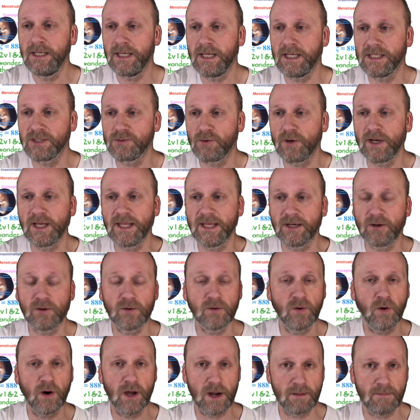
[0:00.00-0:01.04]
is really
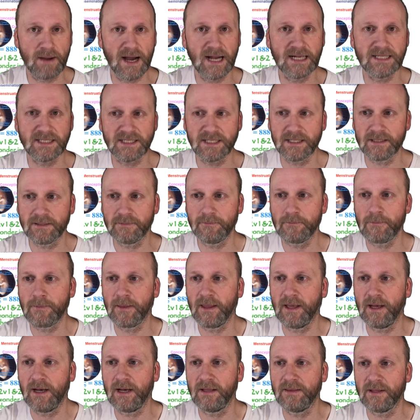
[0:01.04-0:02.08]
quite amazing
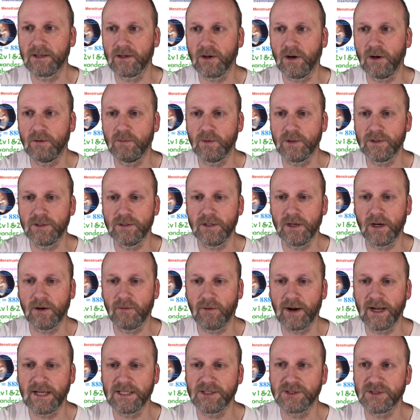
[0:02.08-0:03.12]
that God would
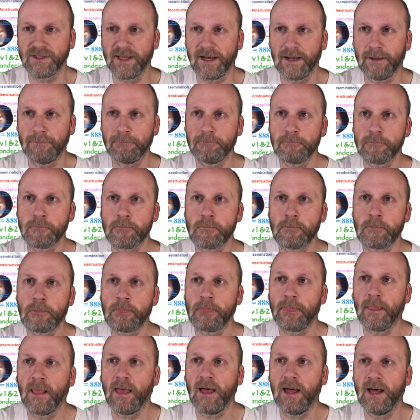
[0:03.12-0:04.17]
arrange that.
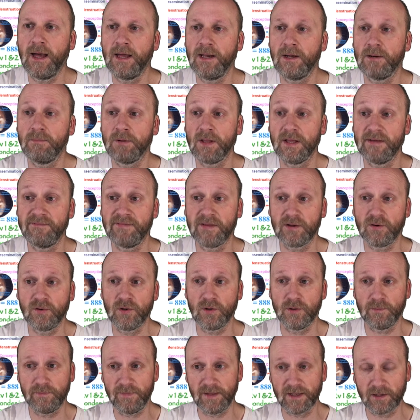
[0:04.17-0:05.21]
And I believe there
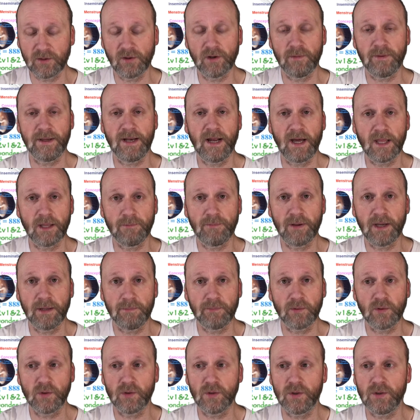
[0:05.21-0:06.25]
could have been other
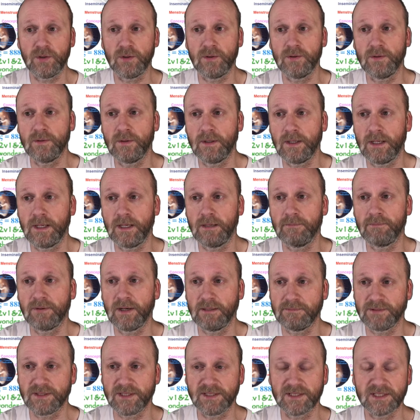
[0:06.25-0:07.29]
people who
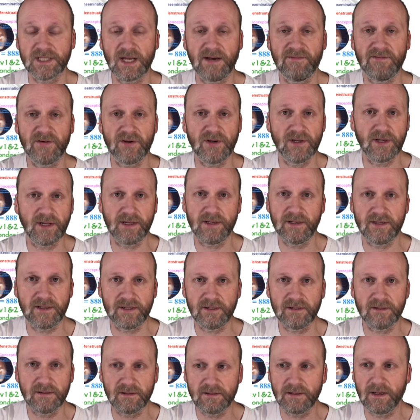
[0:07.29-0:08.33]
perhaps discovered it and
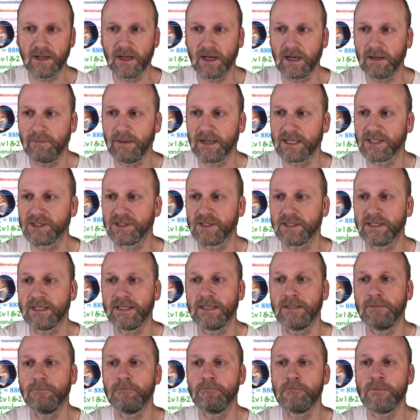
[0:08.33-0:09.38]
didn't
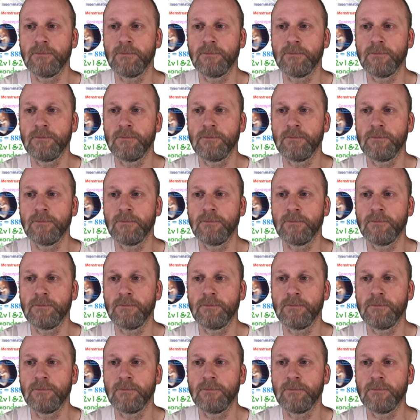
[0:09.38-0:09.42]
actually